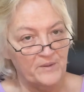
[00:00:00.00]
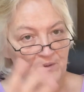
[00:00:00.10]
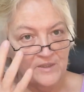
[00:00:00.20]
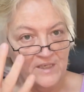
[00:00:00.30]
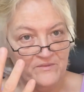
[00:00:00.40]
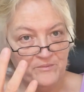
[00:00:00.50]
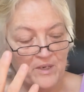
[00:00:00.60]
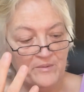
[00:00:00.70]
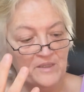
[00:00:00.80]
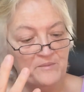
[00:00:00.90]
gonna have to
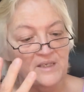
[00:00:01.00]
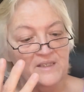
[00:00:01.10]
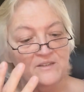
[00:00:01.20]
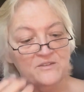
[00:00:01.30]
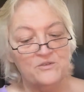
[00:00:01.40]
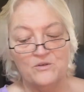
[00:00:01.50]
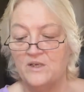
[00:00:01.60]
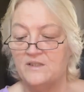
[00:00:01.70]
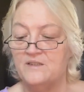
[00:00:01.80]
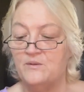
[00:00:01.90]
probably let my nails grow
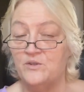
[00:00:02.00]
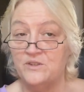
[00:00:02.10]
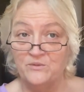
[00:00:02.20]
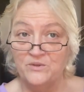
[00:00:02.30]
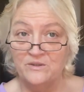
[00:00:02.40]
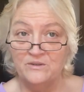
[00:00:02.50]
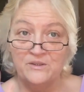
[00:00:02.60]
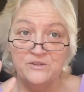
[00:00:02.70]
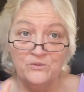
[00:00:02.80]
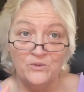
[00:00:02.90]
out some, which I will. I
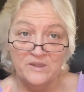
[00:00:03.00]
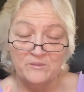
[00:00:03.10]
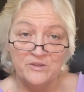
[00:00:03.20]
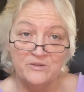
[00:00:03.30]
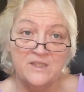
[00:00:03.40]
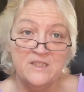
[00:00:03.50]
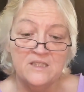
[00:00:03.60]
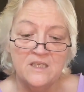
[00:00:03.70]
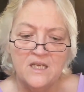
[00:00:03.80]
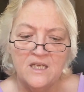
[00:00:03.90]
do want them to. They
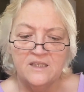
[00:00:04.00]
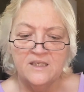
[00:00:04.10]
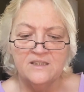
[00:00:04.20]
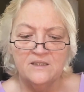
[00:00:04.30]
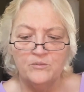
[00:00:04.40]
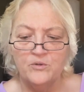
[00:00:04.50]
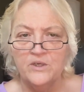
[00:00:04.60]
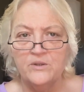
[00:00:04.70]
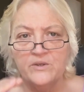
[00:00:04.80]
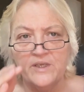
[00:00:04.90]
just get to a
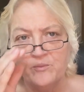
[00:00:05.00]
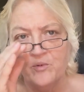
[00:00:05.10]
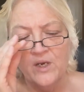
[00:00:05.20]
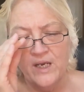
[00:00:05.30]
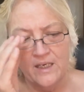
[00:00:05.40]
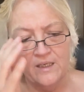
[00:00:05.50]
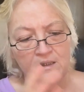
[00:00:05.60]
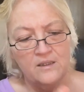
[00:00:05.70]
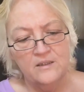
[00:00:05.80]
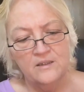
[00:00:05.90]
point where they break
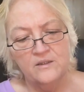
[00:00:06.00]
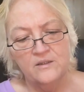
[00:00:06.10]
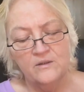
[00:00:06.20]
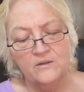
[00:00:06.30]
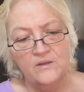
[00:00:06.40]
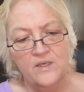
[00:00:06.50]
you know.